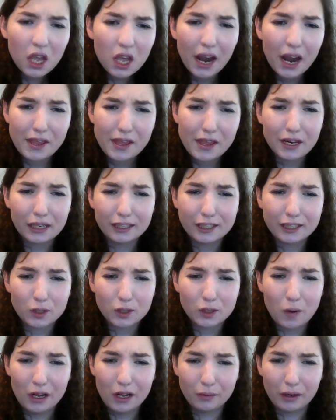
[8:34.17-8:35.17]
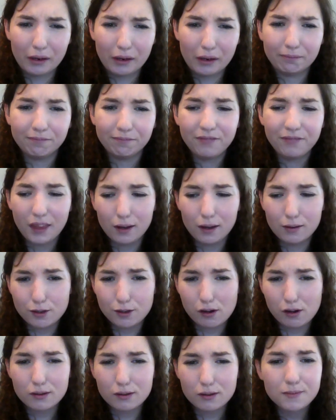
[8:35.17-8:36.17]
I think I just swallowed one. That was
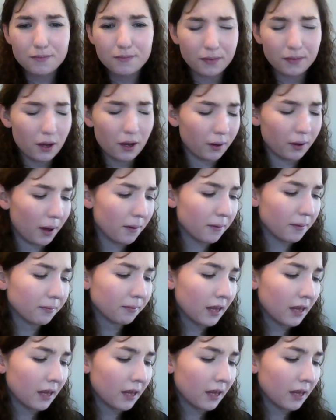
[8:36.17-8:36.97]
gross. Okay.